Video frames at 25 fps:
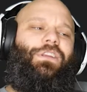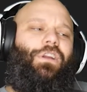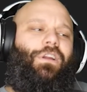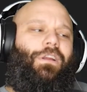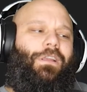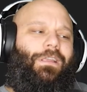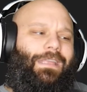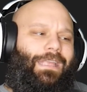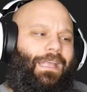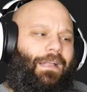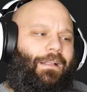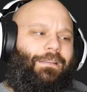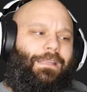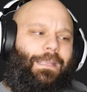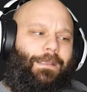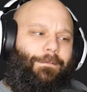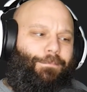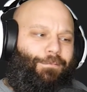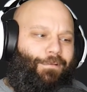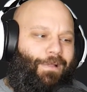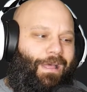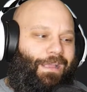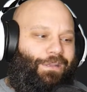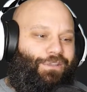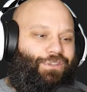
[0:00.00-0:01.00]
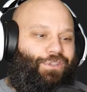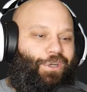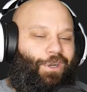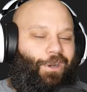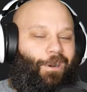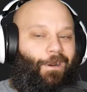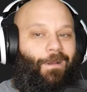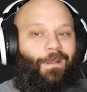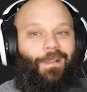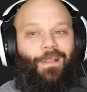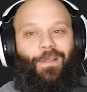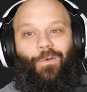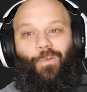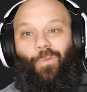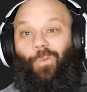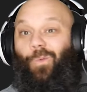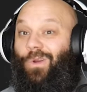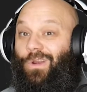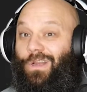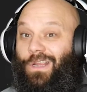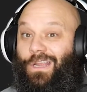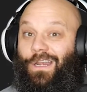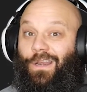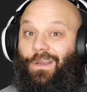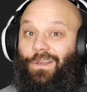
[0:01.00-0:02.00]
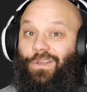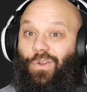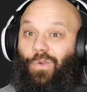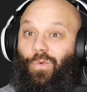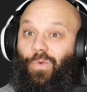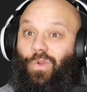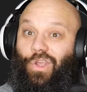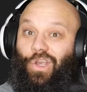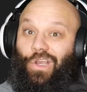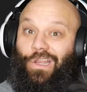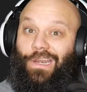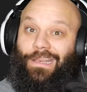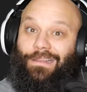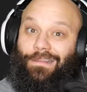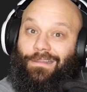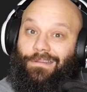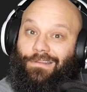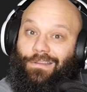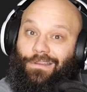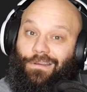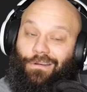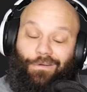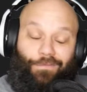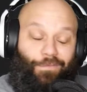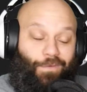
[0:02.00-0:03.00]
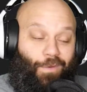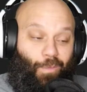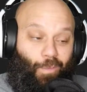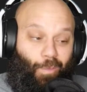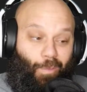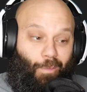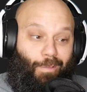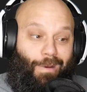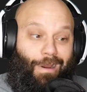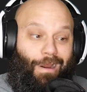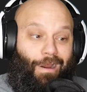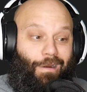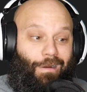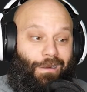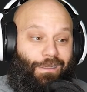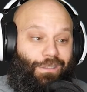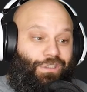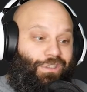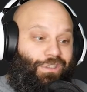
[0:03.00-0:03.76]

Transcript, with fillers: your guilty pleasure? We're gonna do good at this interview. We're wearing a